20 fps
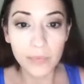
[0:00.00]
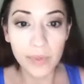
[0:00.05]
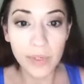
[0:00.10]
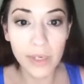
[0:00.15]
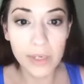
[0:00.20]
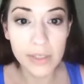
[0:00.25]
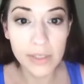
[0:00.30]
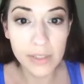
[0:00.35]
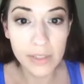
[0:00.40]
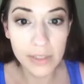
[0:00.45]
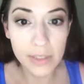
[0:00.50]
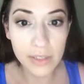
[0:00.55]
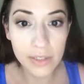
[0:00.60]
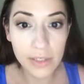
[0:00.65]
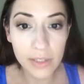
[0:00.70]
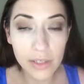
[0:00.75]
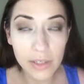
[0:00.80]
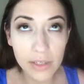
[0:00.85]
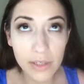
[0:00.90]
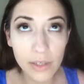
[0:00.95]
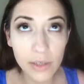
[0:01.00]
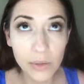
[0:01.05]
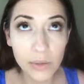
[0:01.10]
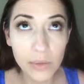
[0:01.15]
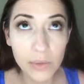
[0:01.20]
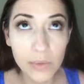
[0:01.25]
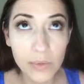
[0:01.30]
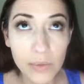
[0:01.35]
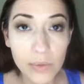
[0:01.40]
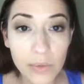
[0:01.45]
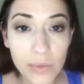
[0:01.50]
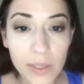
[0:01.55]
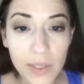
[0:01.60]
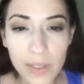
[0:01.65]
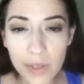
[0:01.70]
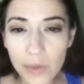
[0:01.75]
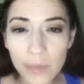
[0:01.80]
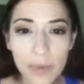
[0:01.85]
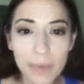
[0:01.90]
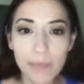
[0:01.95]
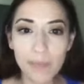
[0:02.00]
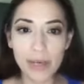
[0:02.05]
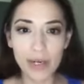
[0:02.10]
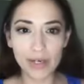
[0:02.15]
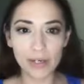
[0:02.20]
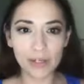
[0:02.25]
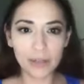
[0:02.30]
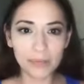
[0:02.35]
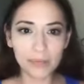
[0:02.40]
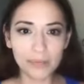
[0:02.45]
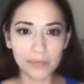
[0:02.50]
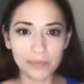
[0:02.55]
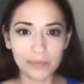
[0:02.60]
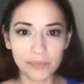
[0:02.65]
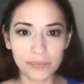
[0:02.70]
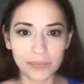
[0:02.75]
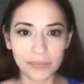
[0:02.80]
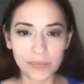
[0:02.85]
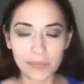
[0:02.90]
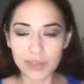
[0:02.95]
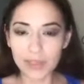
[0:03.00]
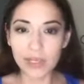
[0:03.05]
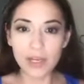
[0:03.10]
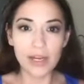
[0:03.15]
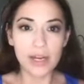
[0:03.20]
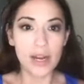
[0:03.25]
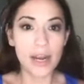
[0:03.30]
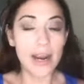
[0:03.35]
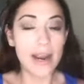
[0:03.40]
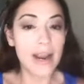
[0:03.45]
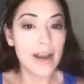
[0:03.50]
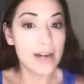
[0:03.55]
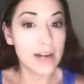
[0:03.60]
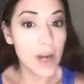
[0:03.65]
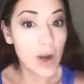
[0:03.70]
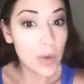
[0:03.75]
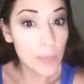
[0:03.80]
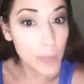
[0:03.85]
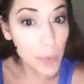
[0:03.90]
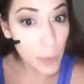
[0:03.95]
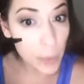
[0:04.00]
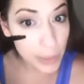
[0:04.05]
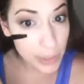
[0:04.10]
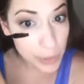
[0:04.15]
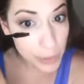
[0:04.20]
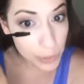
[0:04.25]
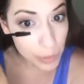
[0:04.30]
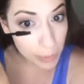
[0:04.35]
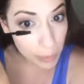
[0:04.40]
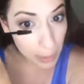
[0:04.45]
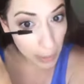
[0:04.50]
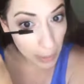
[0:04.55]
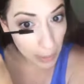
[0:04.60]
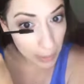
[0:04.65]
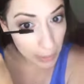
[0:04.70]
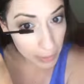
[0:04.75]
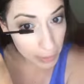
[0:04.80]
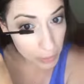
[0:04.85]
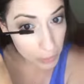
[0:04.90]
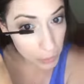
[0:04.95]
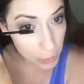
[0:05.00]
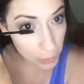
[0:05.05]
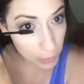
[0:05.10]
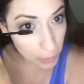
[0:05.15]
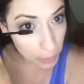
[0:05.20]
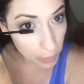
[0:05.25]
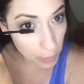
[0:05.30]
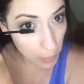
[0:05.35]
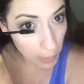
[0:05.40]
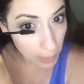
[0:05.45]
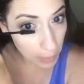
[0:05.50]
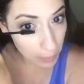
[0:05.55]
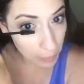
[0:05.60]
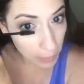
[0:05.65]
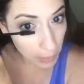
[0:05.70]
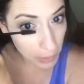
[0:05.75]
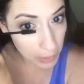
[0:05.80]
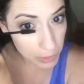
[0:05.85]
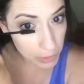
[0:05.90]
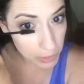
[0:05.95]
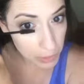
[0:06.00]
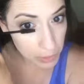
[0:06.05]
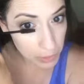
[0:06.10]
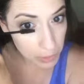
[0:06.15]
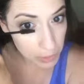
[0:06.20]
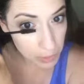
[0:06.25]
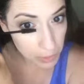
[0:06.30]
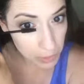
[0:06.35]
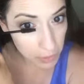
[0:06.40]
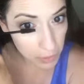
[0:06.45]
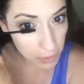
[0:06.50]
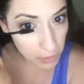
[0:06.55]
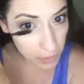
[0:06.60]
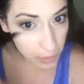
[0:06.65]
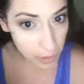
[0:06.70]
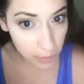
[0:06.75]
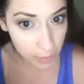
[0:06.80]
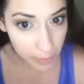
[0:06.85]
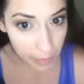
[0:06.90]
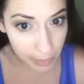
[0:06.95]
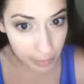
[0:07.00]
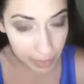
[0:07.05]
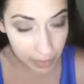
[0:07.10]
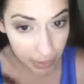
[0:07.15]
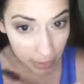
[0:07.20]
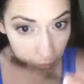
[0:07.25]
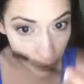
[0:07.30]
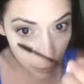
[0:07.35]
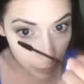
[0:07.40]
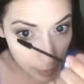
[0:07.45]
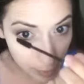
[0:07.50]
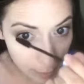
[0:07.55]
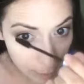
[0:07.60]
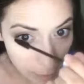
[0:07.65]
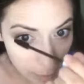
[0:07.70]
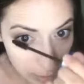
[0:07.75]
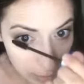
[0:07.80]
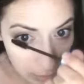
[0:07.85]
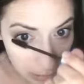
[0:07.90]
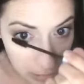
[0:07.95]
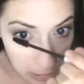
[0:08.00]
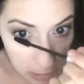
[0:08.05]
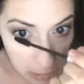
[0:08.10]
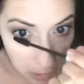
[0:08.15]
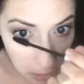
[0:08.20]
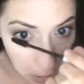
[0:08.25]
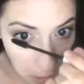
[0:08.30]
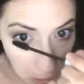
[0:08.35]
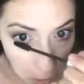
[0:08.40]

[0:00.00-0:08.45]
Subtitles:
You guys can see, ooh, a little bit better. And now I'm going to apply it to the bottom lashes. I'm gonna make it a little bit messy,